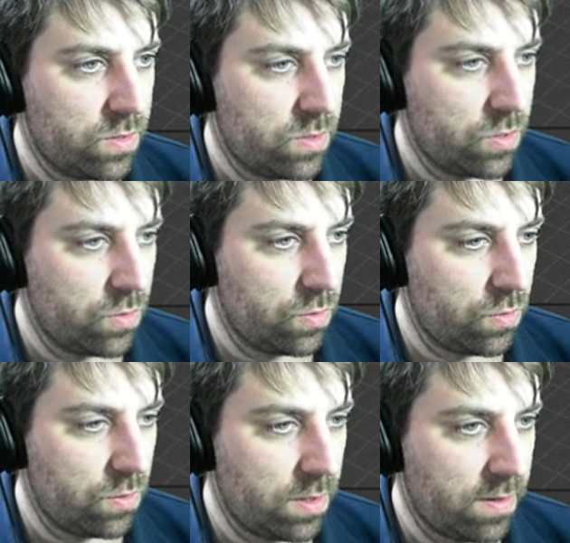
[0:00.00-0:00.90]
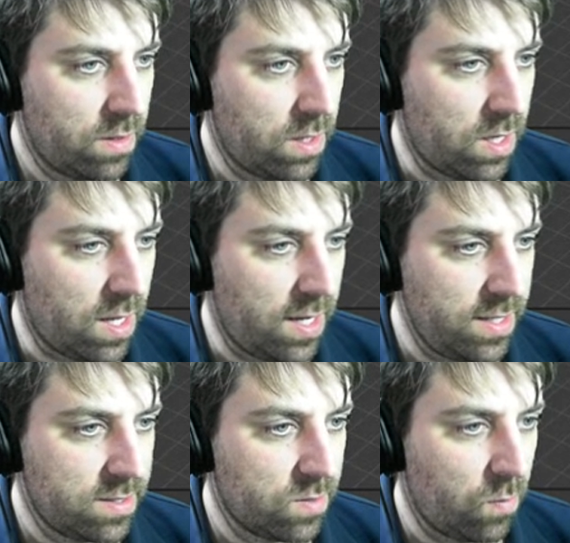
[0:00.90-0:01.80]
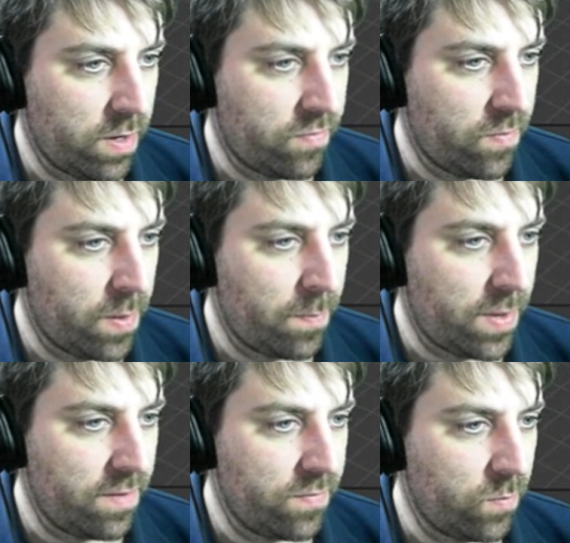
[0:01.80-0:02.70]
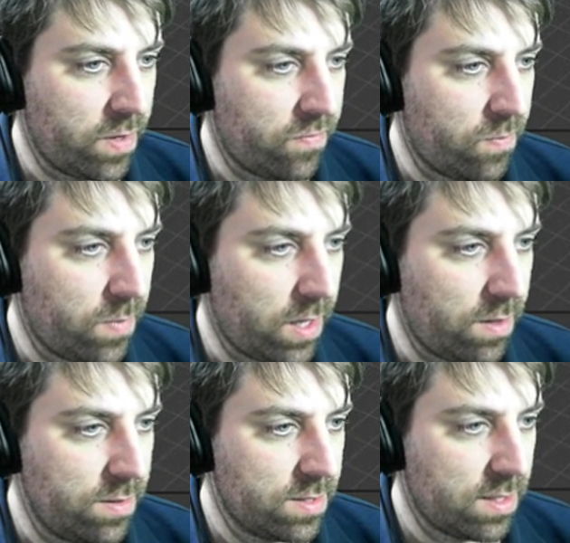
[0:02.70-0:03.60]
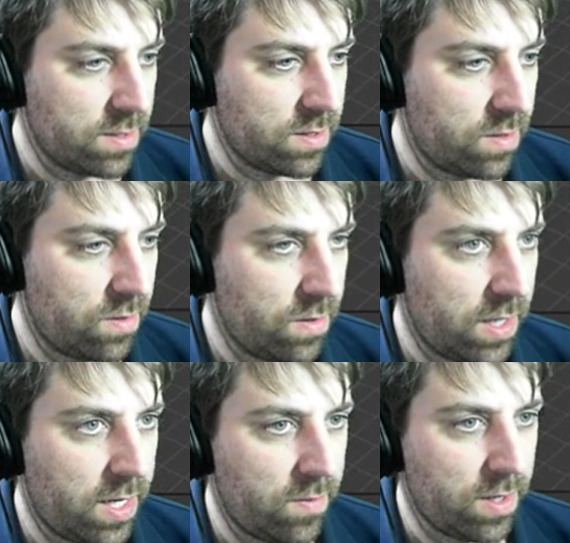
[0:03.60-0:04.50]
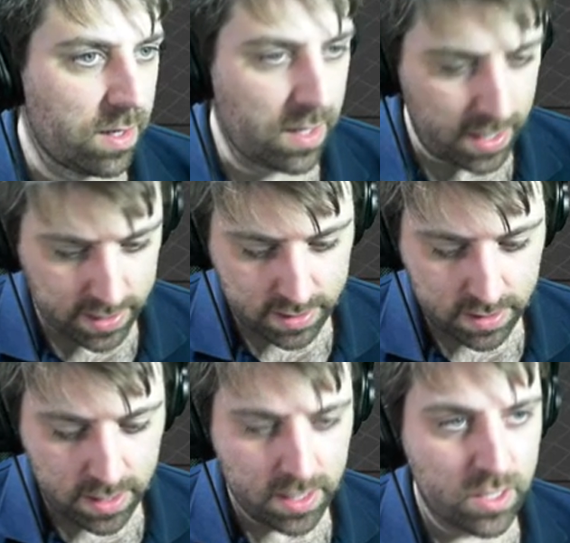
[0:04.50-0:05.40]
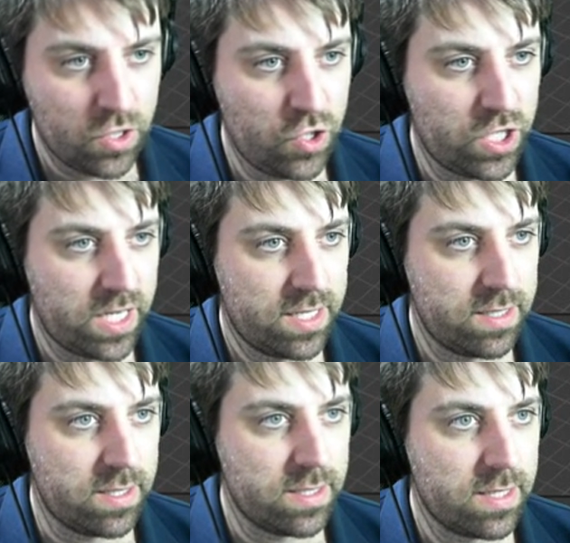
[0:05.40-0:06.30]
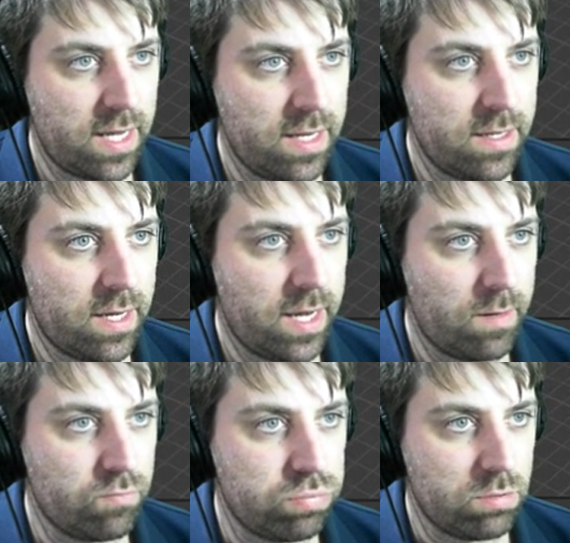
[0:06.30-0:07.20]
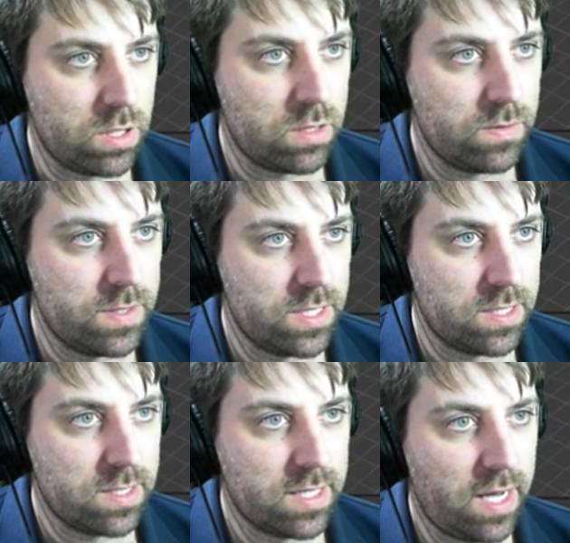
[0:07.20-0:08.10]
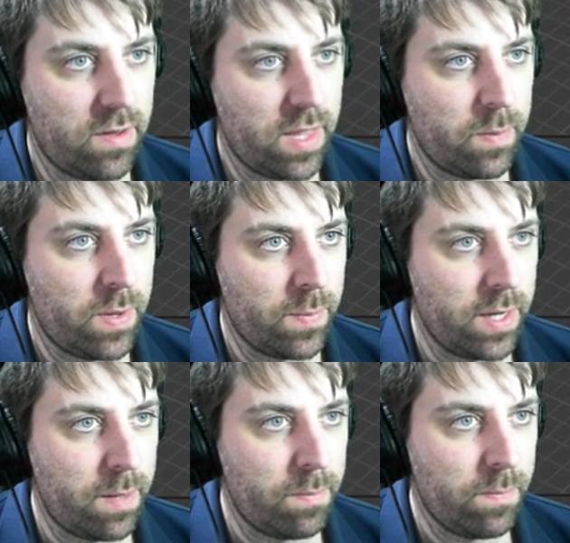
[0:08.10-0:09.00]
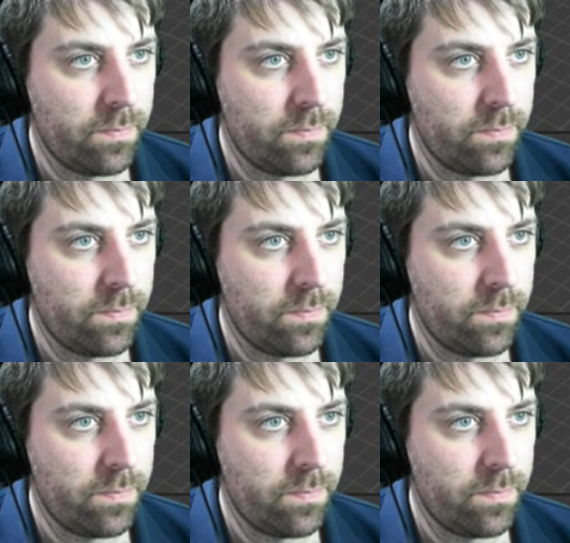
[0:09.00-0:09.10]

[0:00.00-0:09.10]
two lights, one from above and one from below. So let's go area light, G to the Z, and blah. let's just scale that puppy up.